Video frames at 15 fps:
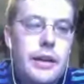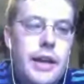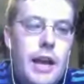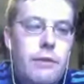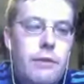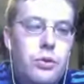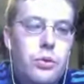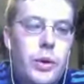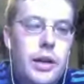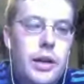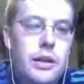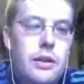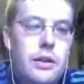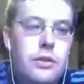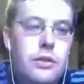cave
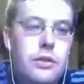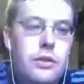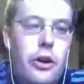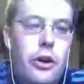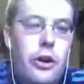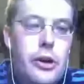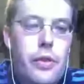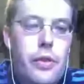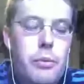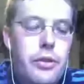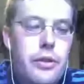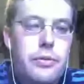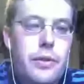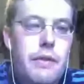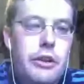squigs are near them
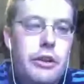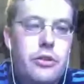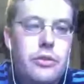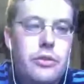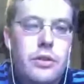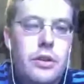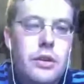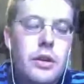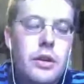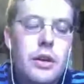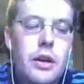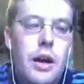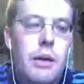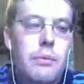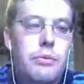within 5 inches.
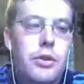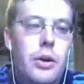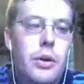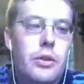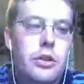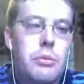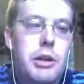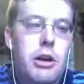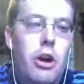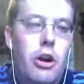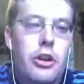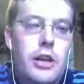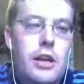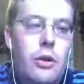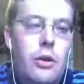So it's going to be
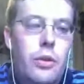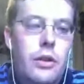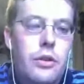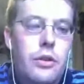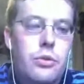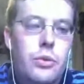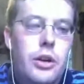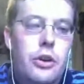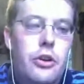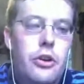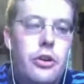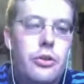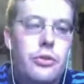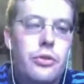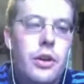hard to kill the Squig
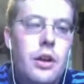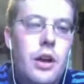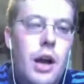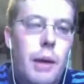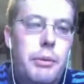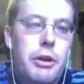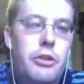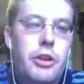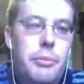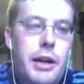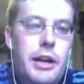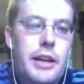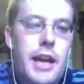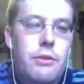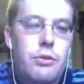Herders. I'm going to jump
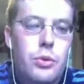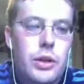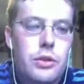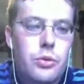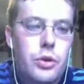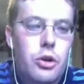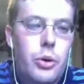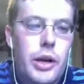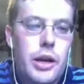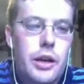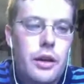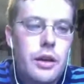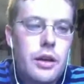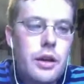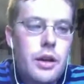down to cave squigs real
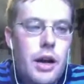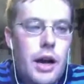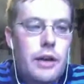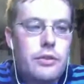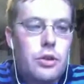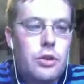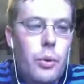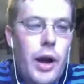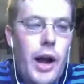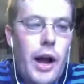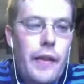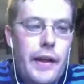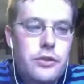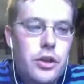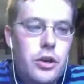quick. So
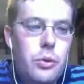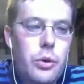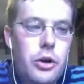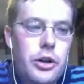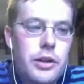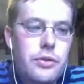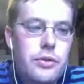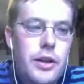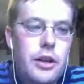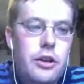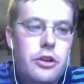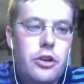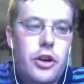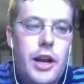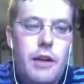how that's going to work is
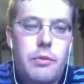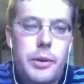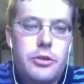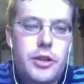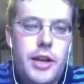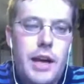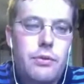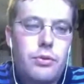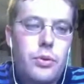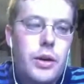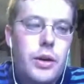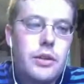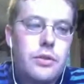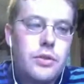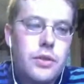that you're going to have a bunch of cave
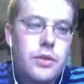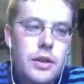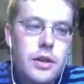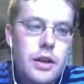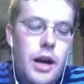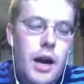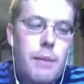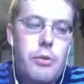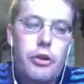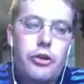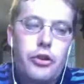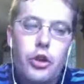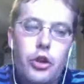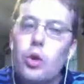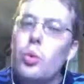squigs.
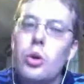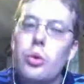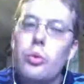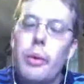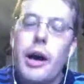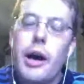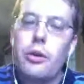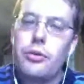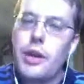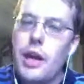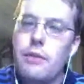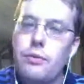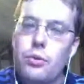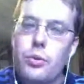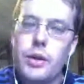They're 2 wound models,
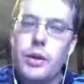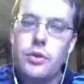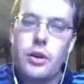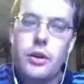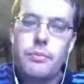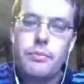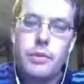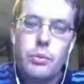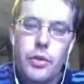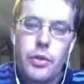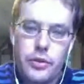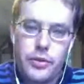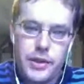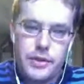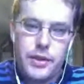cave squigs are,
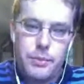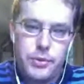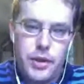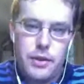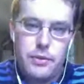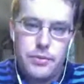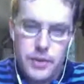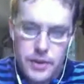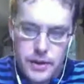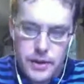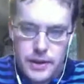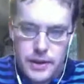with 6-up save,